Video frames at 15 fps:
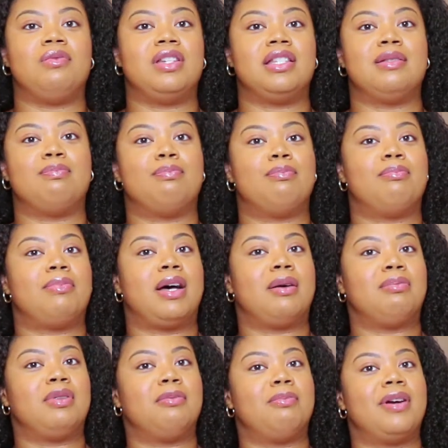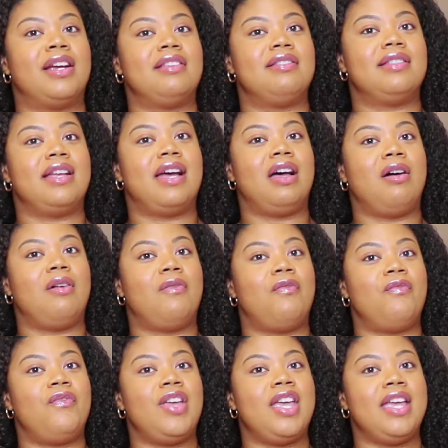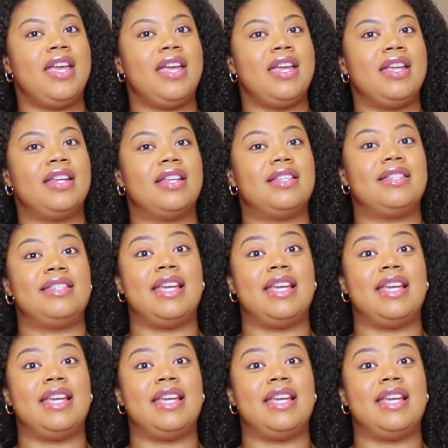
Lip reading: just pop the breast out, feed,